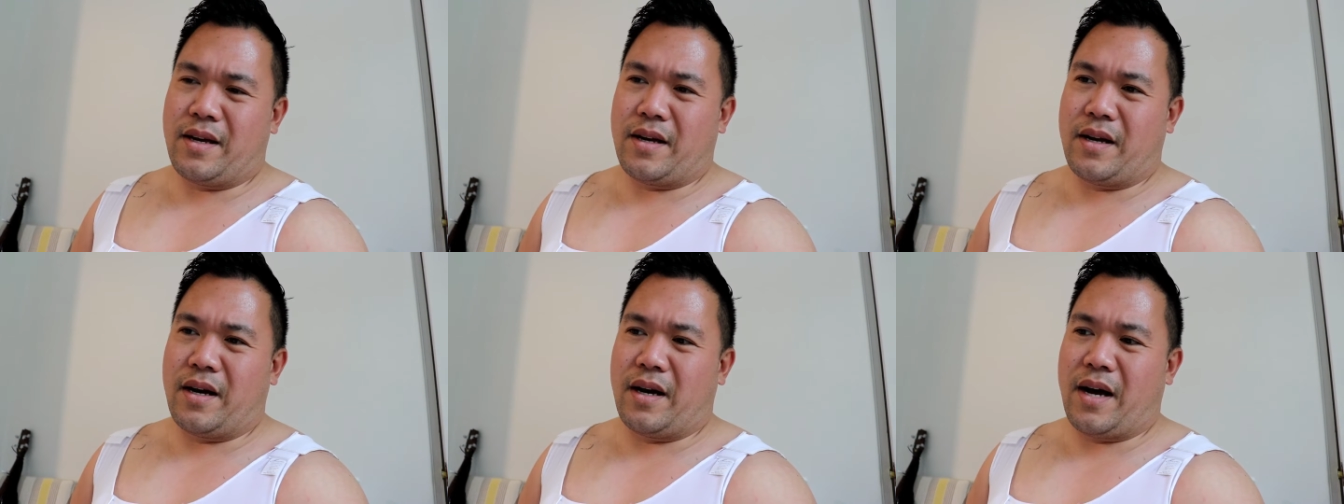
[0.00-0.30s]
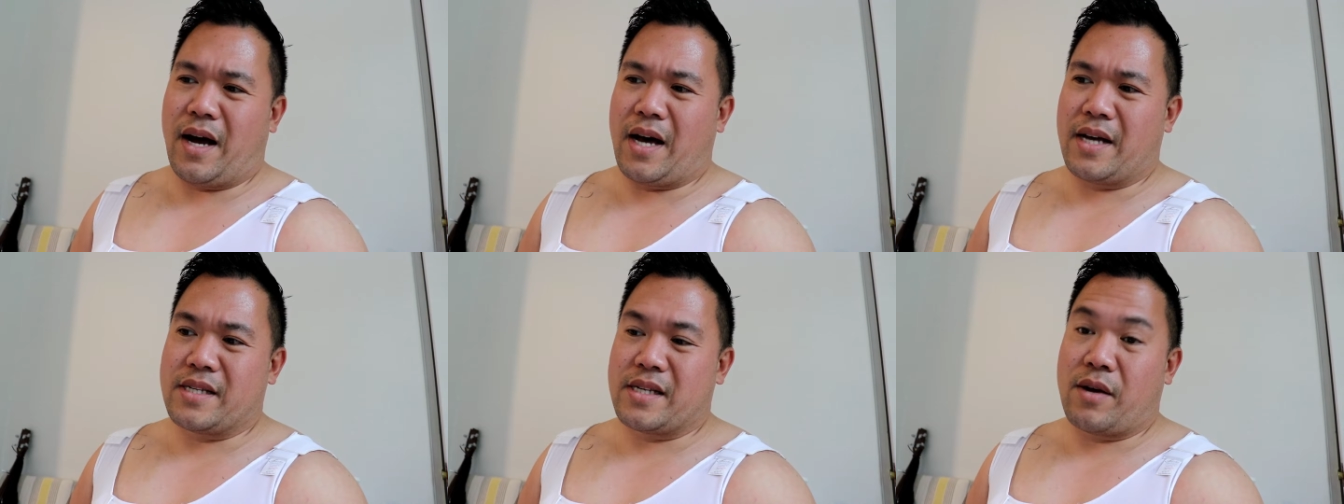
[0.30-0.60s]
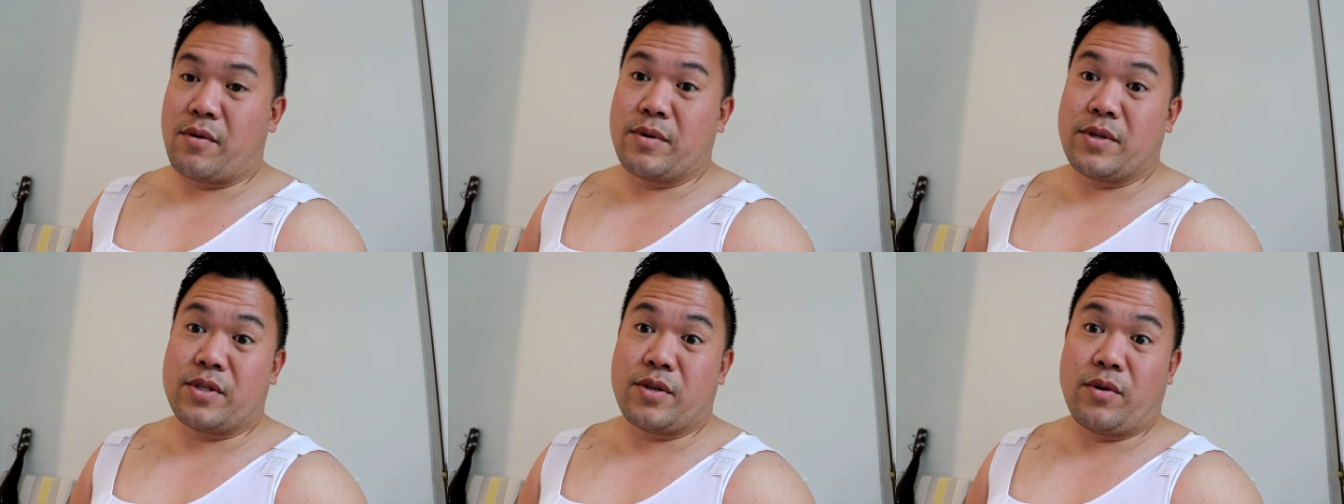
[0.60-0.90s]
Uh, as
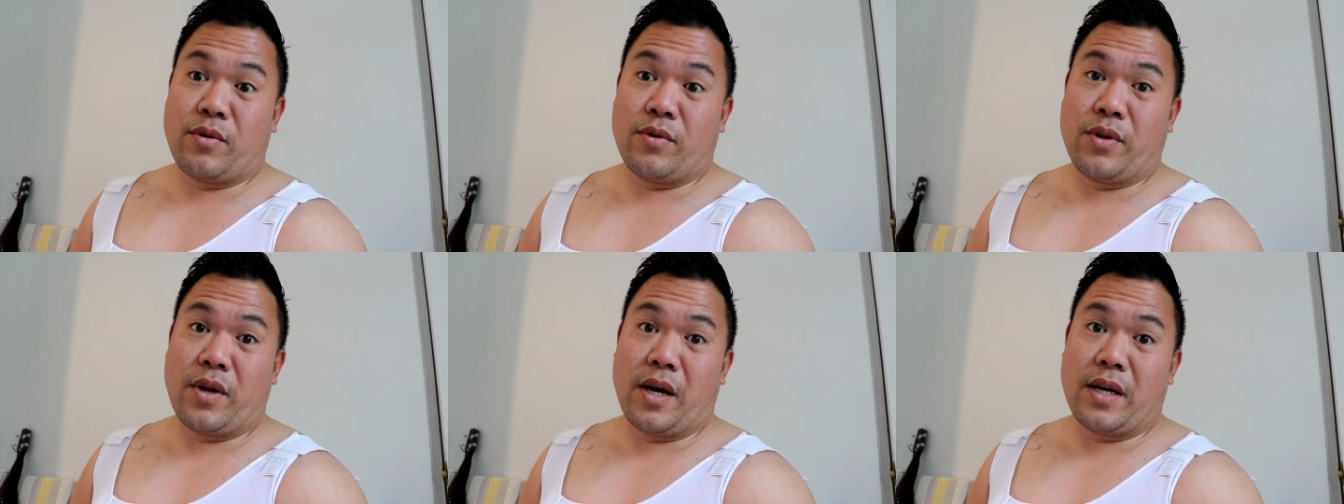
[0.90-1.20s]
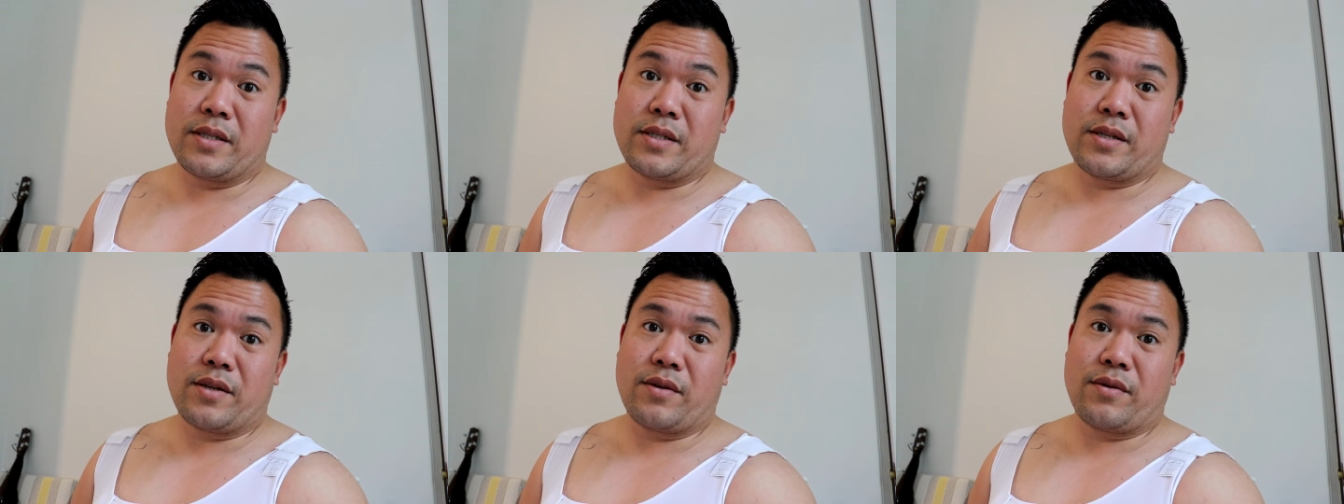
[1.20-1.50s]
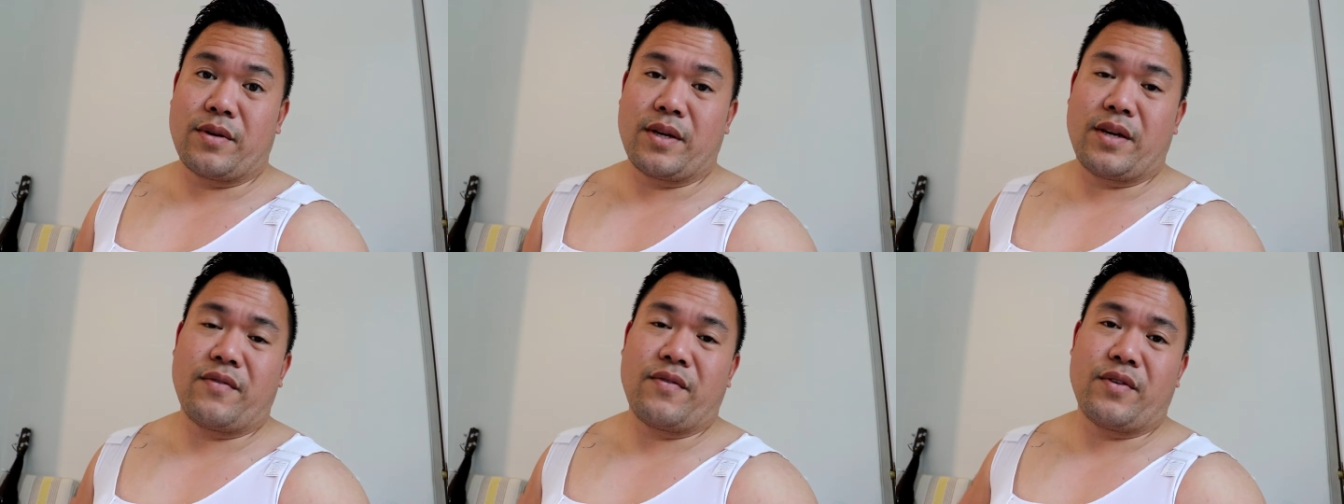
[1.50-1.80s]
I was told not
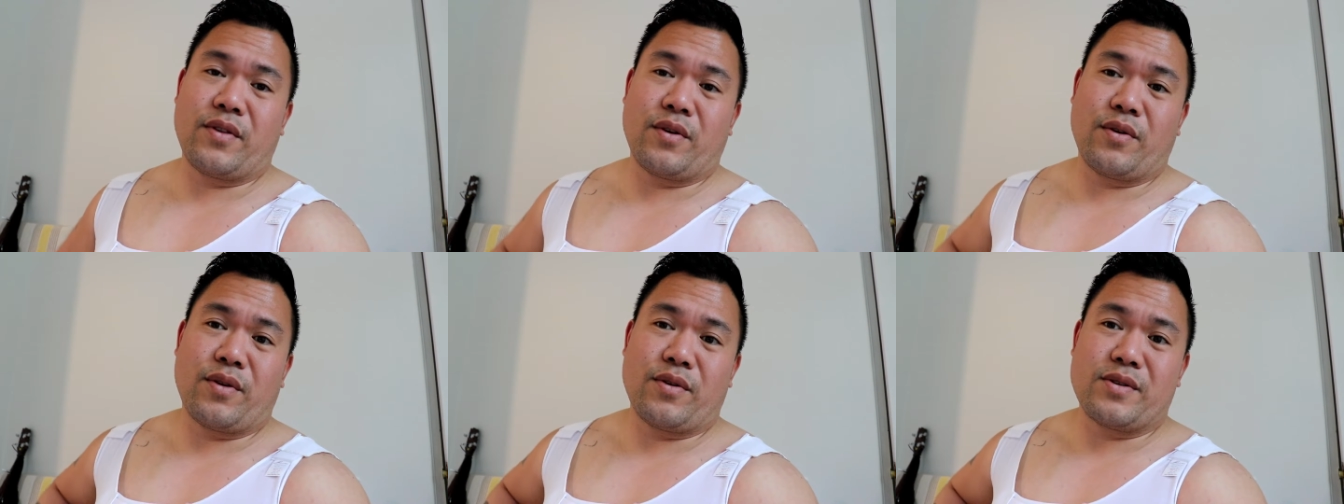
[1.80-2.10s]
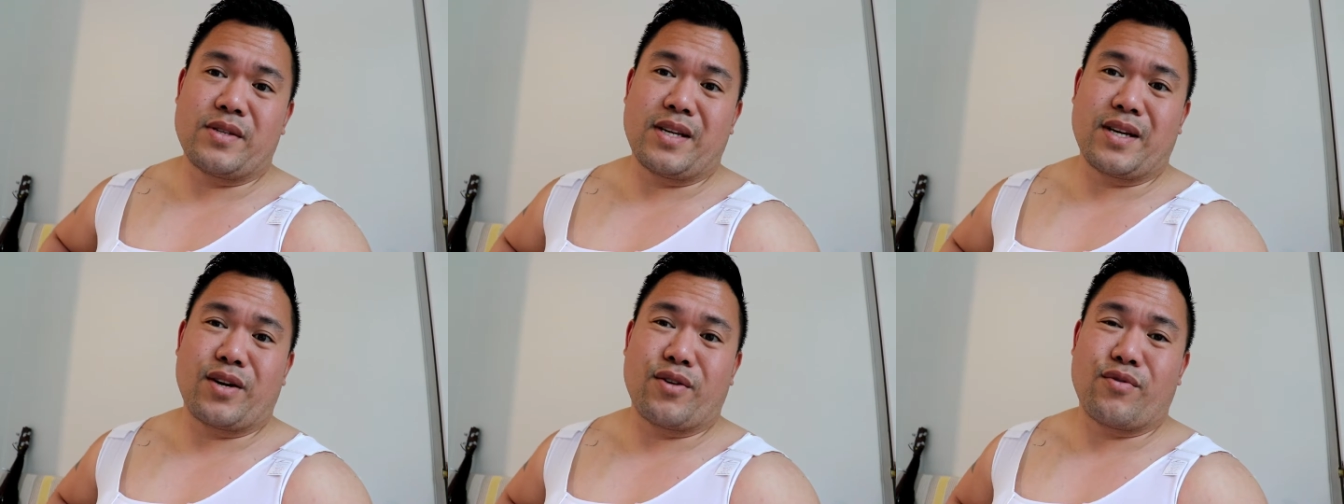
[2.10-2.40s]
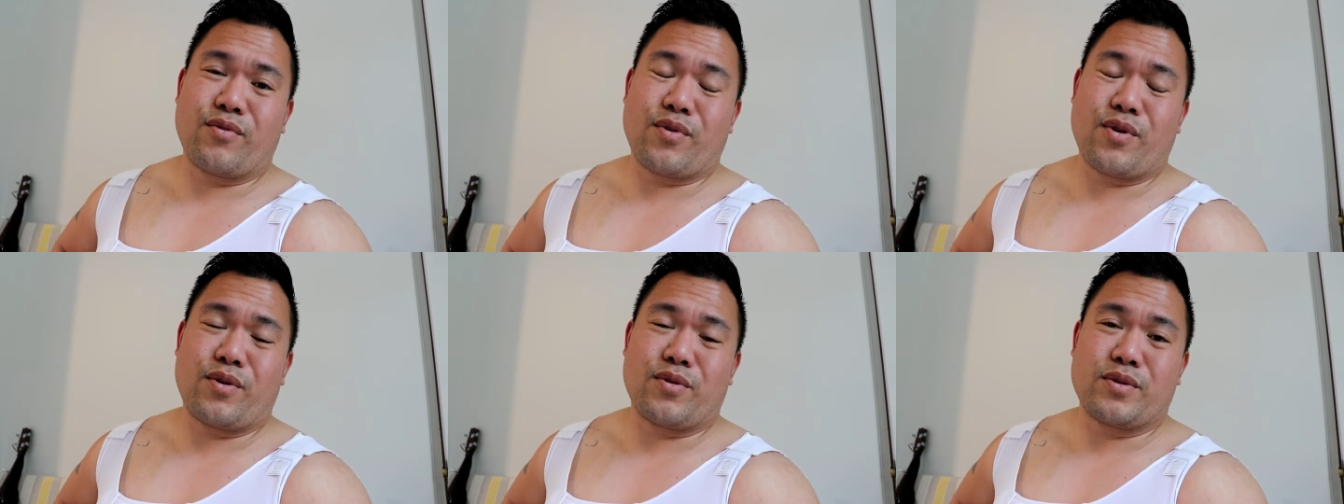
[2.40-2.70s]
to. Even though there's like
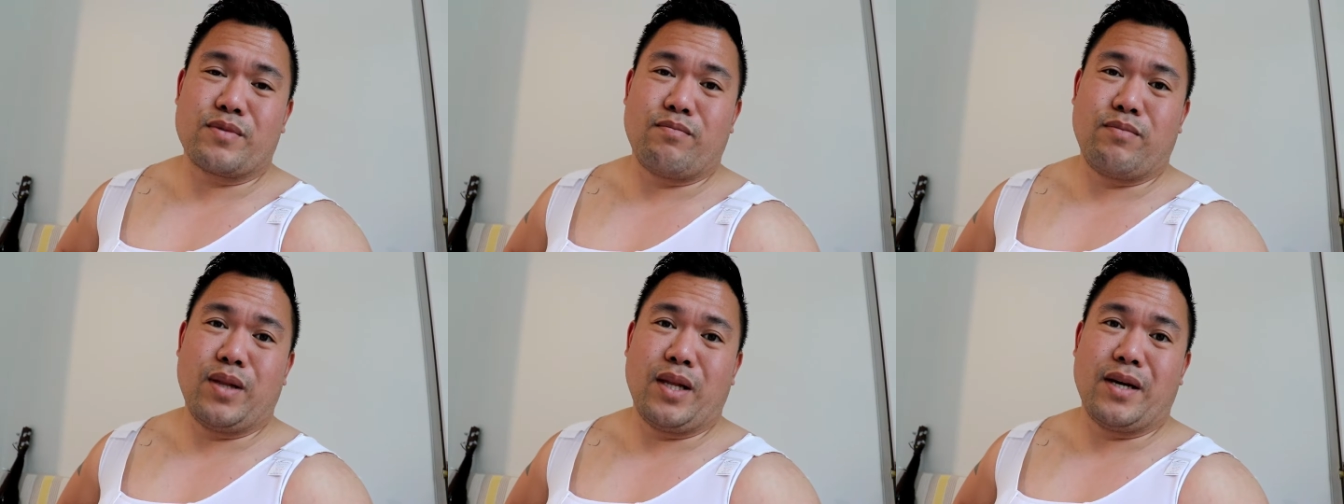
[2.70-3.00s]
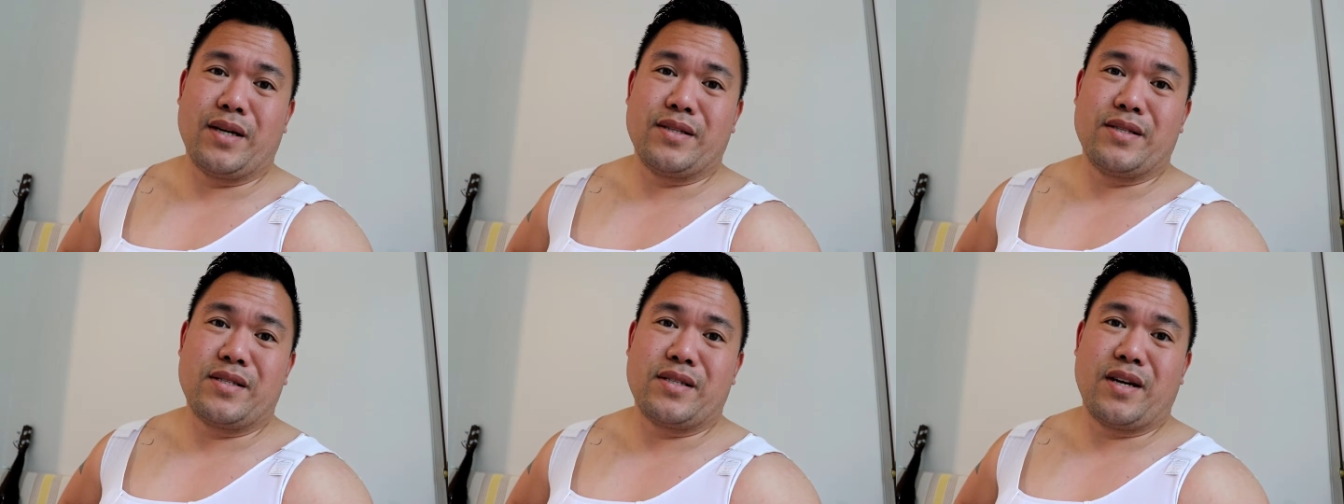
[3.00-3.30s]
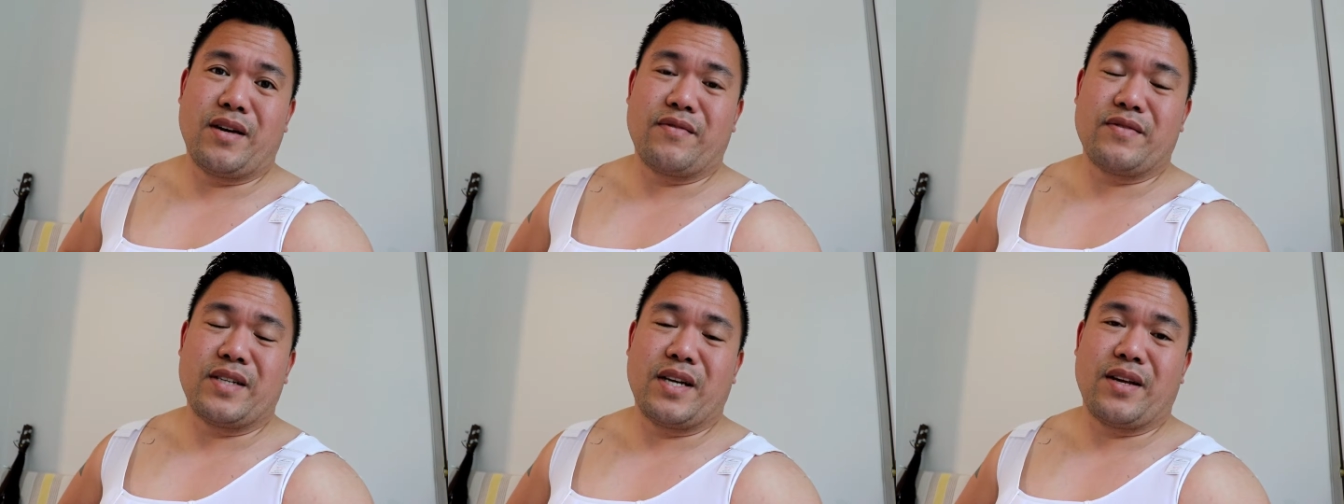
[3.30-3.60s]
gross blood
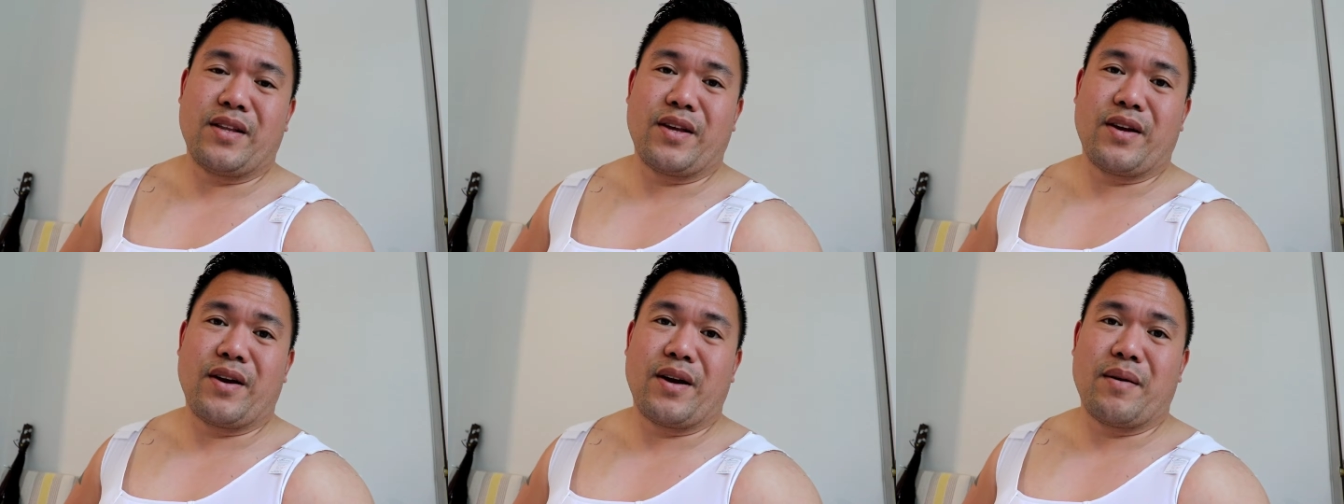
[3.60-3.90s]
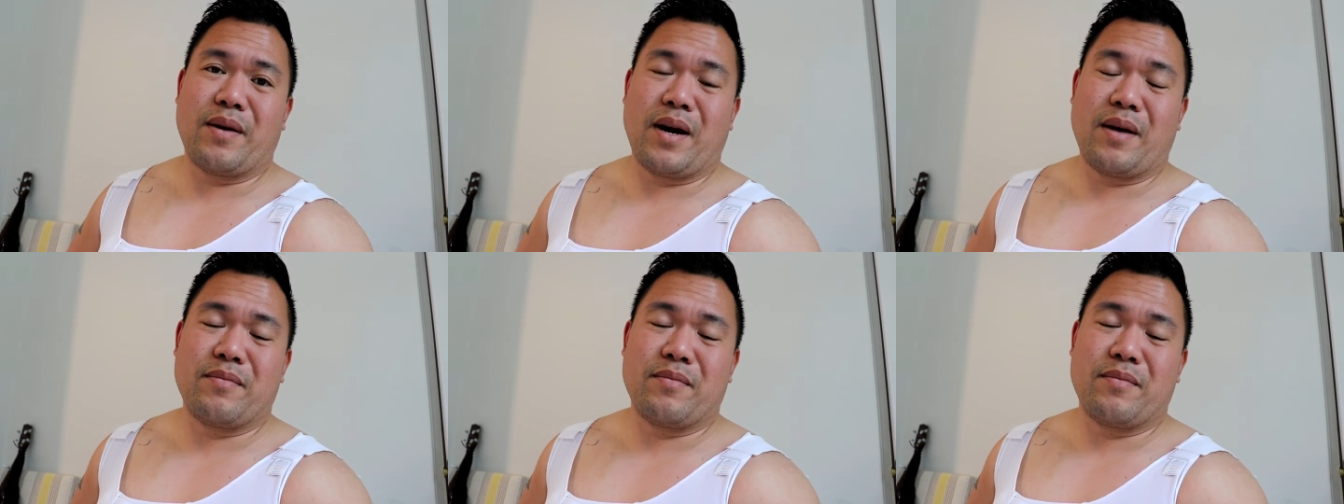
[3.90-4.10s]
stuff down there,